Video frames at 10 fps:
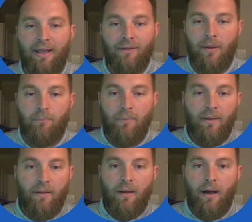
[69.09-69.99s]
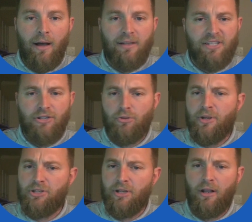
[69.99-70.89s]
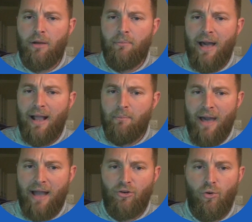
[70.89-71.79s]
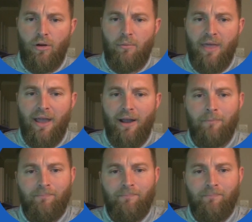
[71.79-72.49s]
Let him Central Michigan come back and backdoor him there.